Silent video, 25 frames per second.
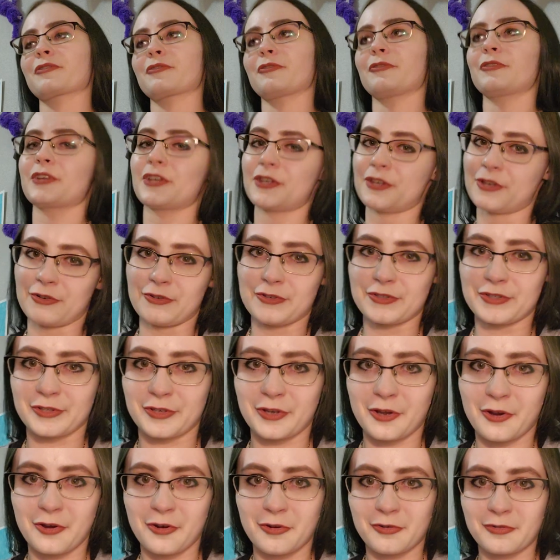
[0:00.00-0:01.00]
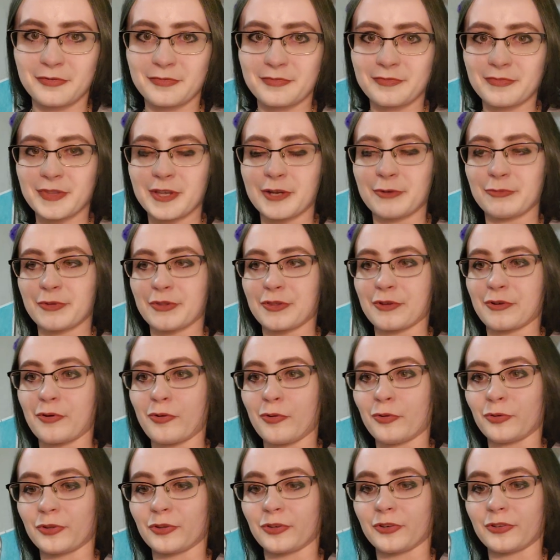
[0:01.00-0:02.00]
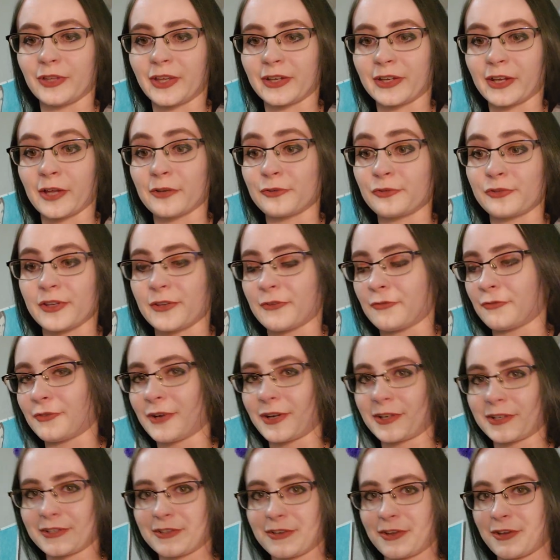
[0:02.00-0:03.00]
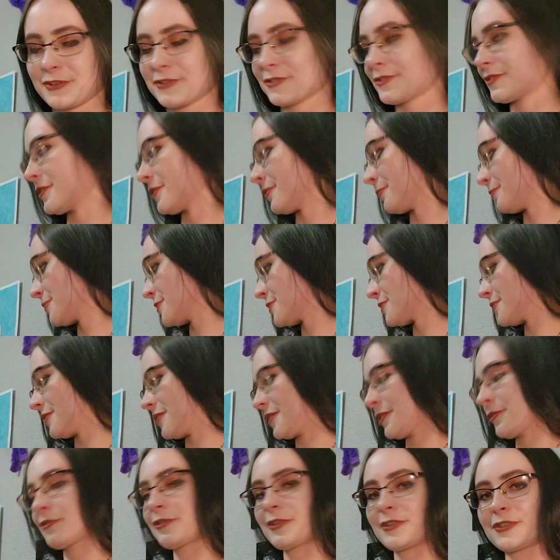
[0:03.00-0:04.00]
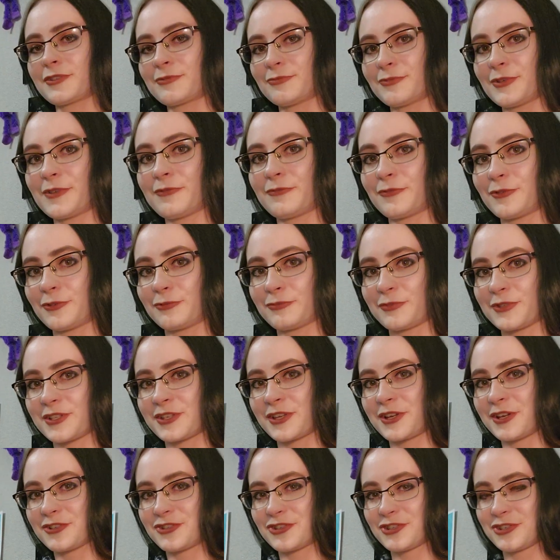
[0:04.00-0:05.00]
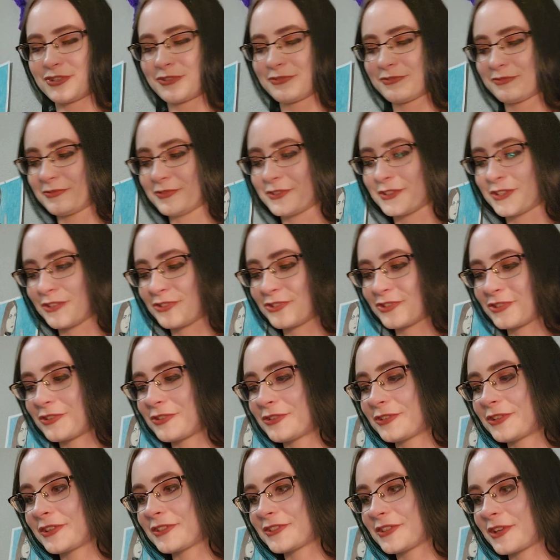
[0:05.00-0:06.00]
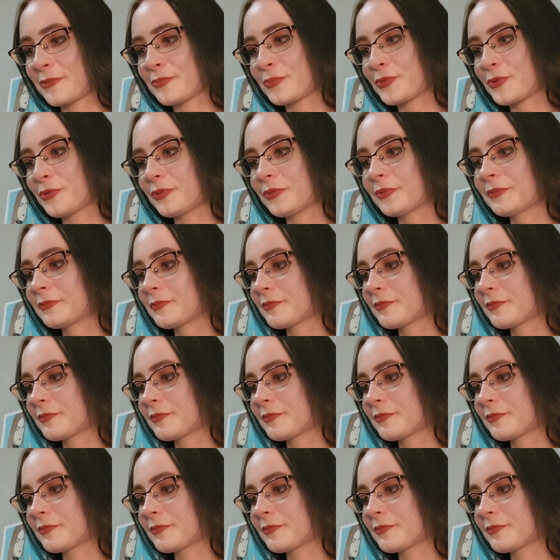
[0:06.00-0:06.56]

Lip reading: 30 years ago, and when they're older, like, I don't even recognize them. And Chris Reifert was such a good example.